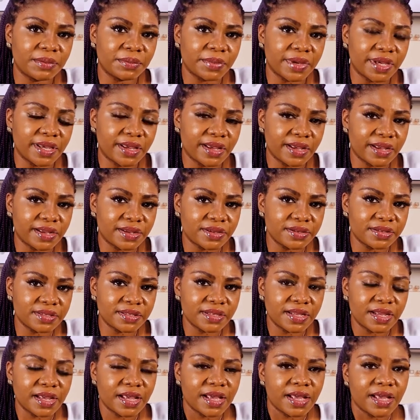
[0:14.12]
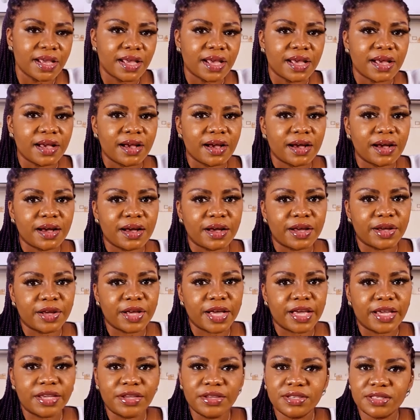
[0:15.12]
in my house. Uh,
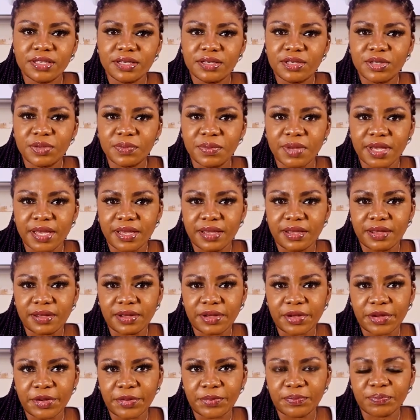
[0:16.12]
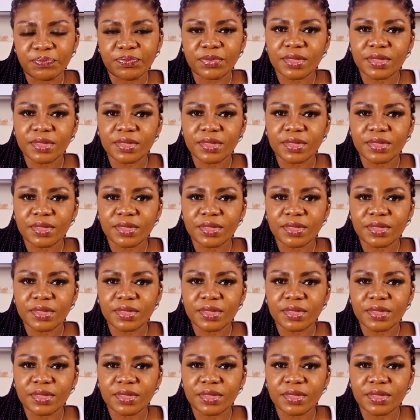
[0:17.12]
I use it to make uh,